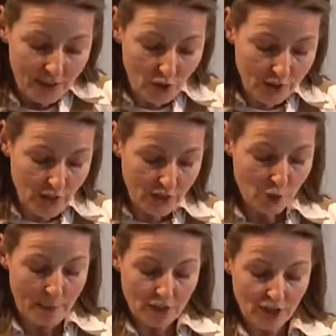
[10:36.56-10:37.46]
You're not
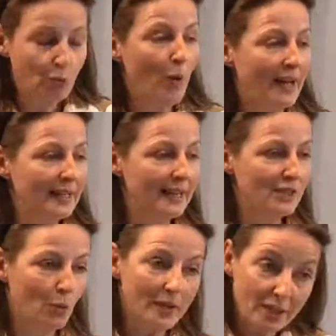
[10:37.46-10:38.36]
so much into winelands
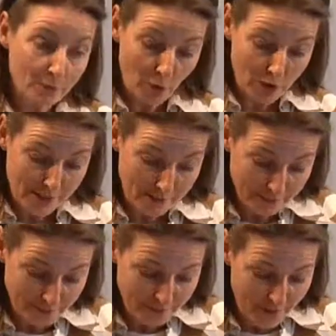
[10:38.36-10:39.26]
or winter sports?
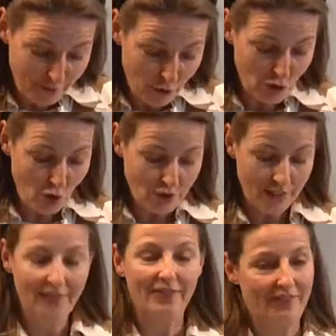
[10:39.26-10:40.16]
For
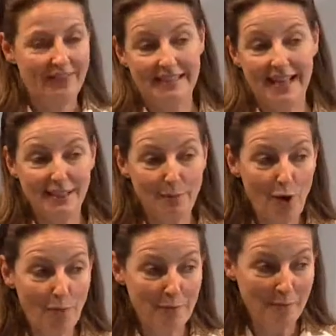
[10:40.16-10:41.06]
Georgia, this ain't a
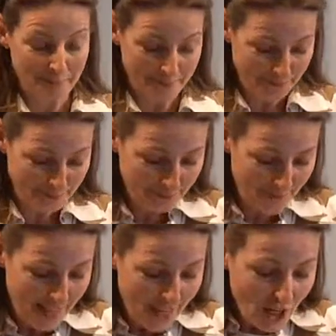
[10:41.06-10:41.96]
problem.
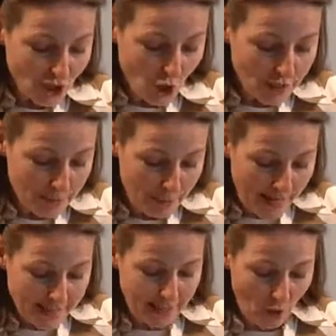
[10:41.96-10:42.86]
Georgia's
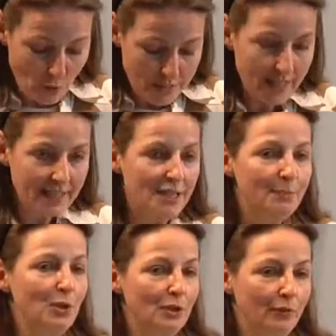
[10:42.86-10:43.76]
Black Sea coastline is
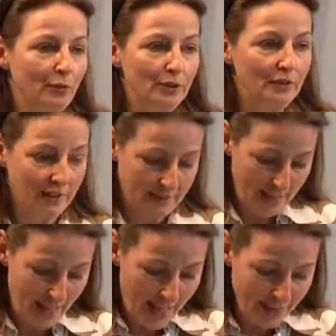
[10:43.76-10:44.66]
beautiful
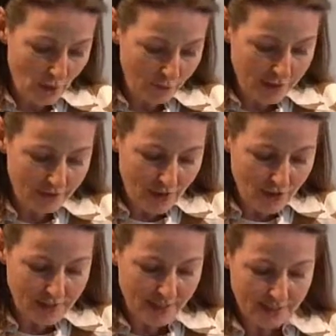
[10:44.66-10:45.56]
and offers
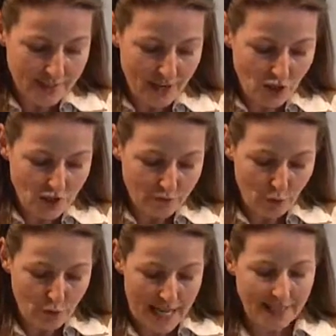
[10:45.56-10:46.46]
various destinations
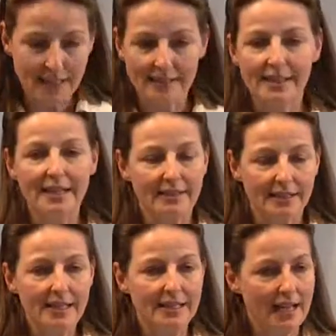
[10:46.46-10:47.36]
for relaxing
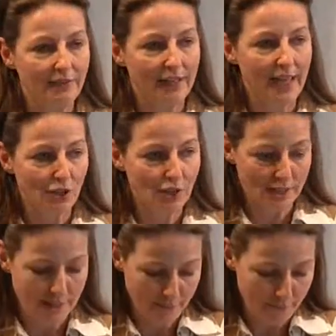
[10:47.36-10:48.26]
seaside
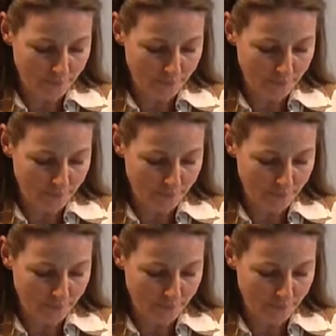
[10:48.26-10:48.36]
vacations.